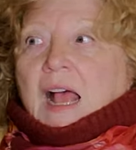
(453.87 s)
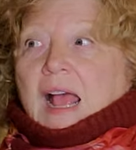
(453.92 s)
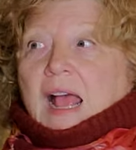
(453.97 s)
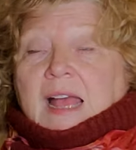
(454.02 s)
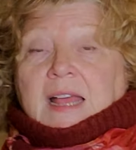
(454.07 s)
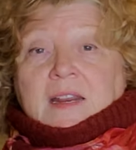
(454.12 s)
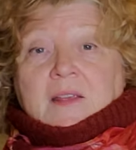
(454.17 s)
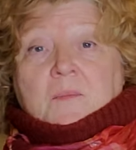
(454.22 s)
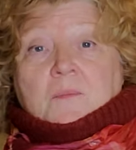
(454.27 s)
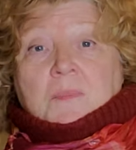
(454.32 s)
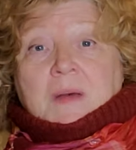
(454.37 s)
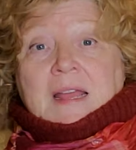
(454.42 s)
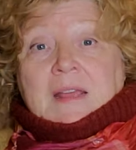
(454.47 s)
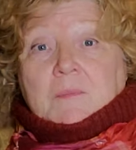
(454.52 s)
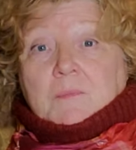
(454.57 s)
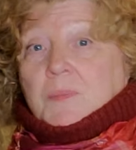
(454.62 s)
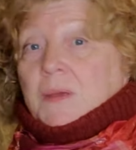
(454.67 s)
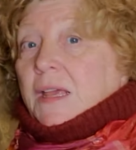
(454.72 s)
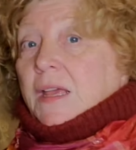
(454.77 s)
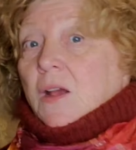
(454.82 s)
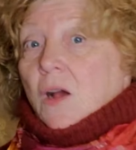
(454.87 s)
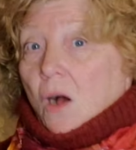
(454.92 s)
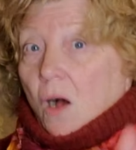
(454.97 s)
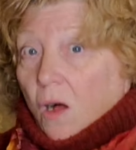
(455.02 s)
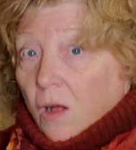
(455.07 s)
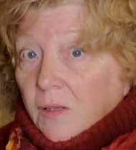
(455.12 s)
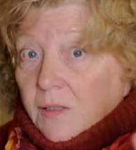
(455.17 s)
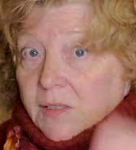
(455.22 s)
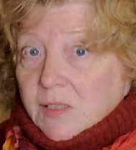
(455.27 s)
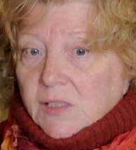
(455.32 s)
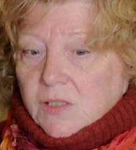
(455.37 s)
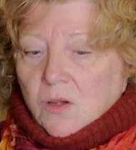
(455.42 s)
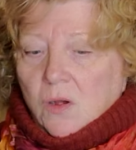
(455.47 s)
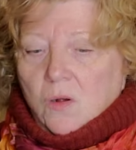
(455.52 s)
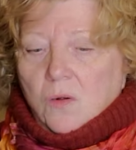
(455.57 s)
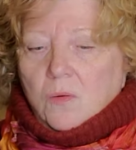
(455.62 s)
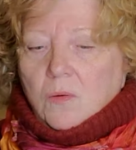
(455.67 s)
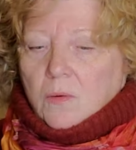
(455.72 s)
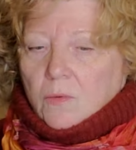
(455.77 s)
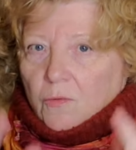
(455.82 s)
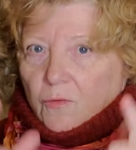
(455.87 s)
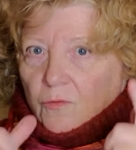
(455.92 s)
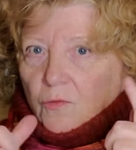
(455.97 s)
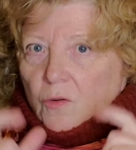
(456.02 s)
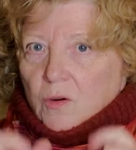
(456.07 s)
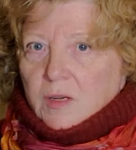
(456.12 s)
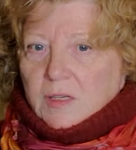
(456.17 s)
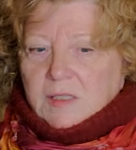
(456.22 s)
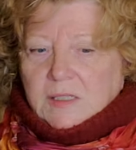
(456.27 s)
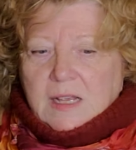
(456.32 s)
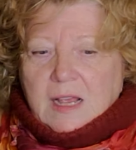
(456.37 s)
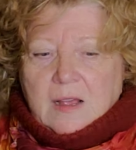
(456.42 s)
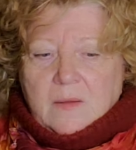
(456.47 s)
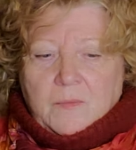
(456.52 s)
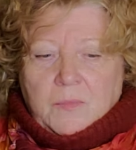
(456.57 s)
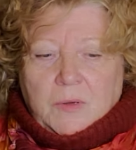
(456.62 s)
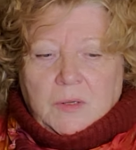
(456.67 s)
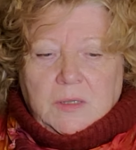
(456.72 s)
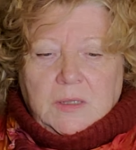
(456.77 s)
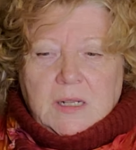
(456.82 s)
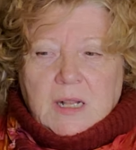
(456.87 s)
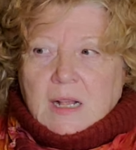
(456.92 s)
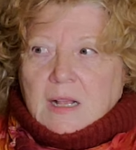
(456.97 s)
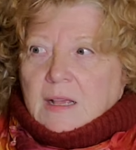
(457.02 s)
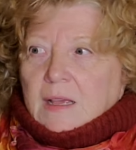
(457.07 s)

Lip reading: And it might be also, for example,